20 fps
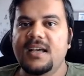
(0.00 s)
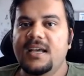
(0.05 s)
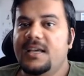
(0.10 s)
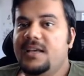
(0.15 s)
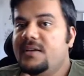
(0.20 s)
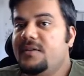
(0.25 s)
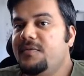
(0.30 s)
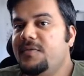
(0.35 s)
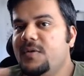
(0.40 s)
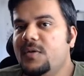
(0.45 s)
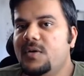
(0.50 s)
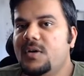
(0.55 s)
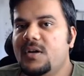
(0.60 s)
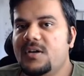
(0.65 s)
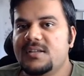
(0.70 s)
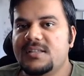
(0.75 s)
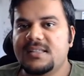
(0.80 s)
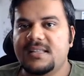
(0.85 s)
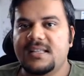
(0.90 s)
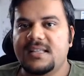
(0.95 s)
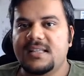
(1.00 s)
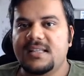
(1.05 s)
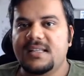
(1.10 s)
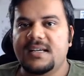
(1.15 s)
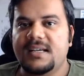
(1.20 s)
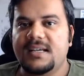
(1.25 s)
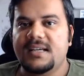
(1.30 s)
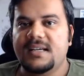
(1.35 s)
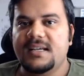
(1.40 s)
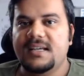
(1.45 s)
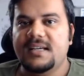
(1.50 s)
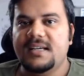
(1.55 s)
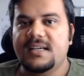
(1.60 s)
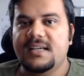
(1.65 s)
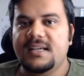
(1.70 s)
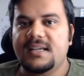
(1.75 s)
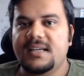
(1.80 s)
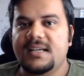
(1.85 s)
If you cross that, you are admitted.